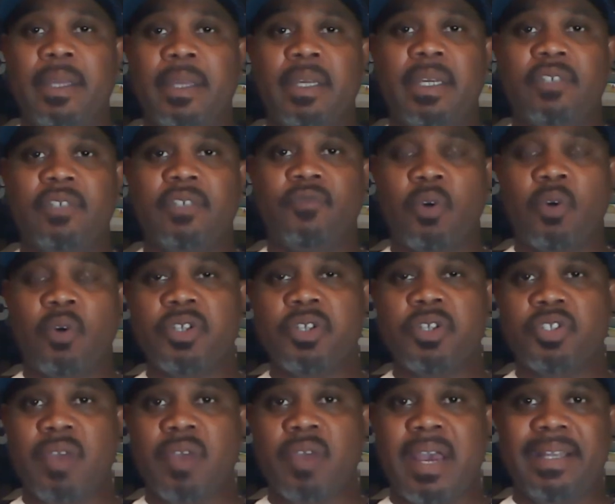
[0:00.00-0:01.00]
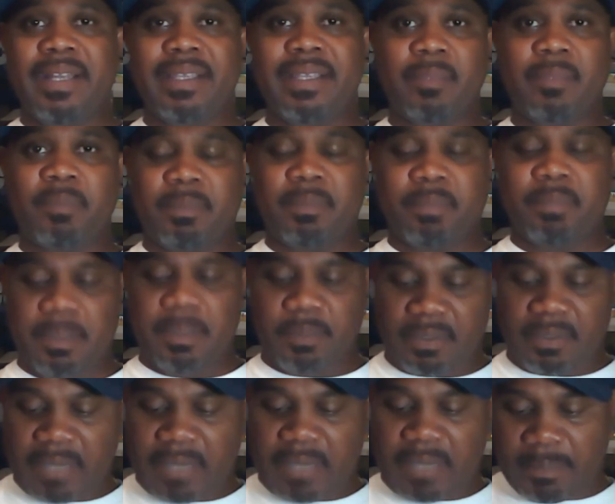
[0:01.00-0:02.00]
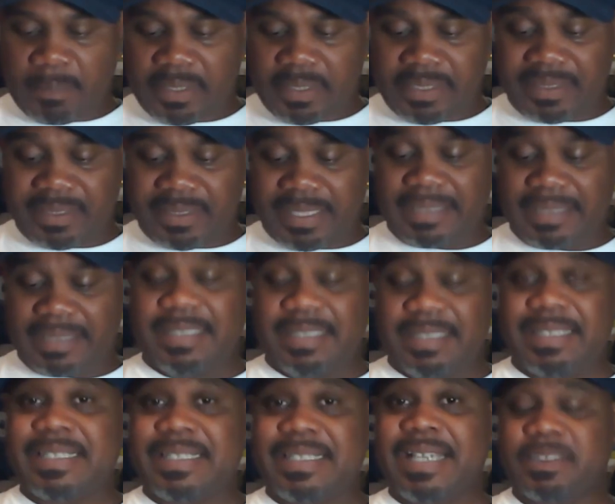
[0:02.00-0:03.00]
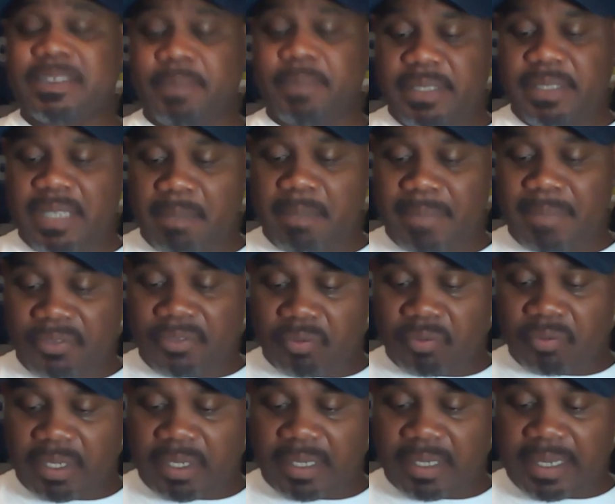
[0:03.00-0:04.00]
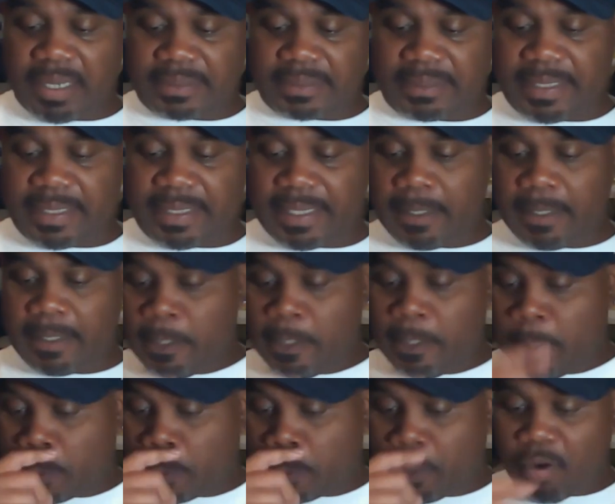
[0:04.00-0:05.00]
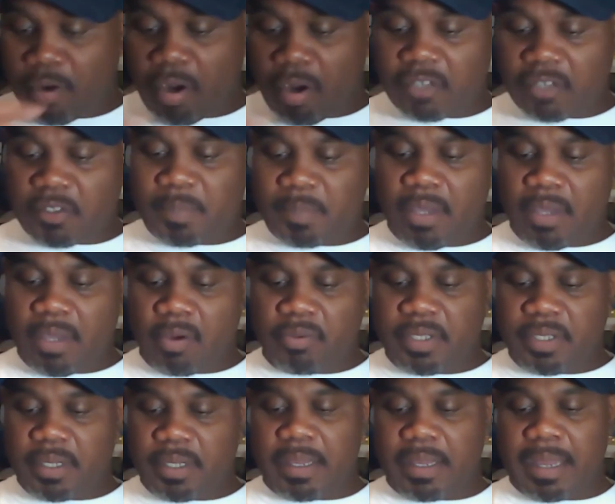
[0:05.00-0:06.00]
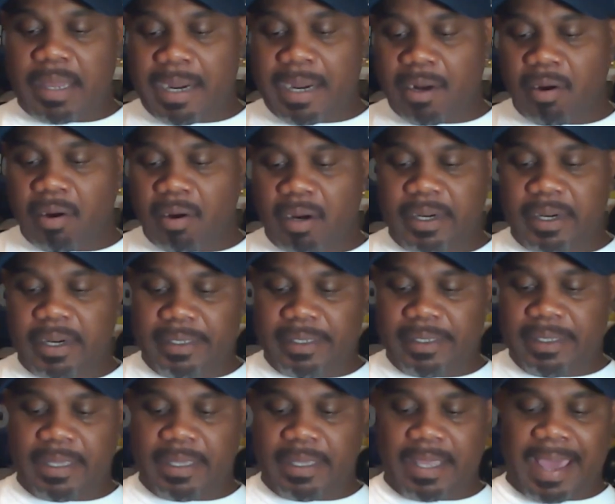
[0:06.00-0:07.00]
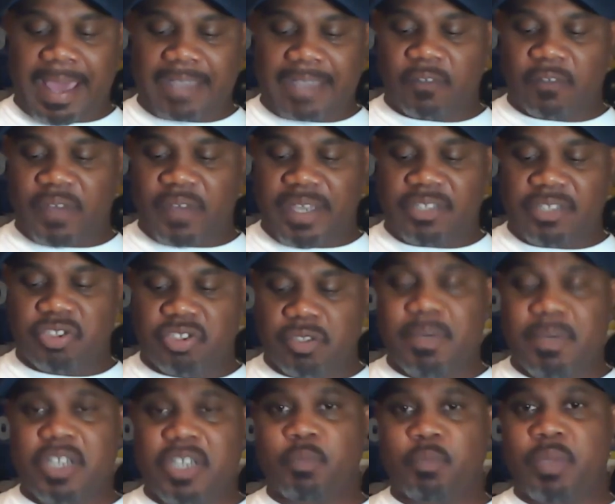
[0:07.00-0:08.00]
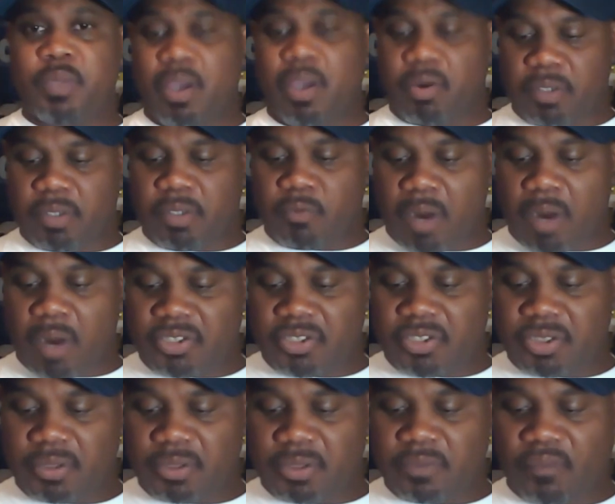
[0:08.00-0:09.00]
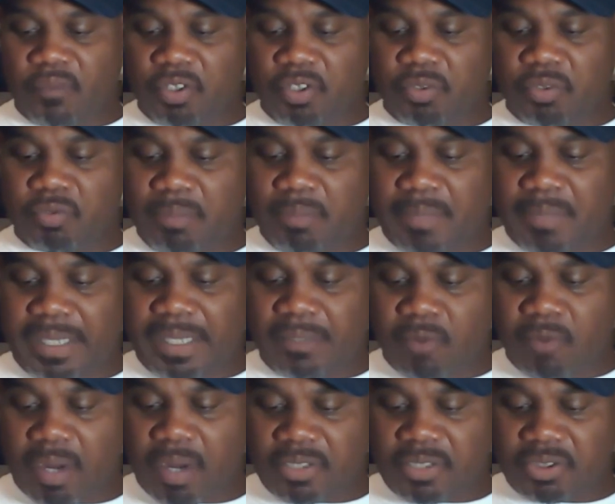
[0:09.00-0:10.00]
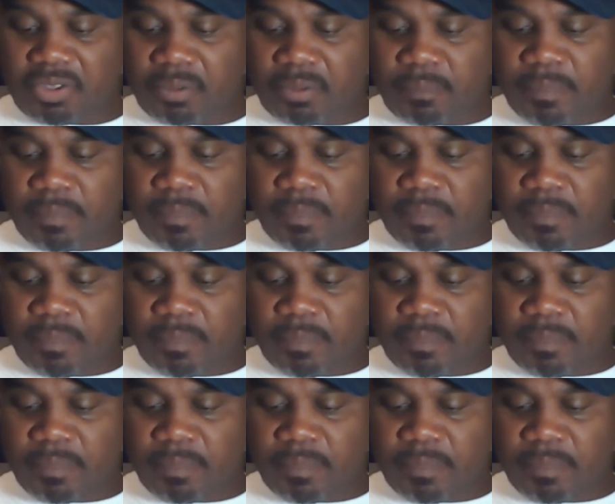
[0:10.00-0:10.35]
as far as trying to get people in the right place. And like I say, this has to be done by 3 o'clock today. So in order to be on the IR activation, you must be on the roster, the 53-man roster.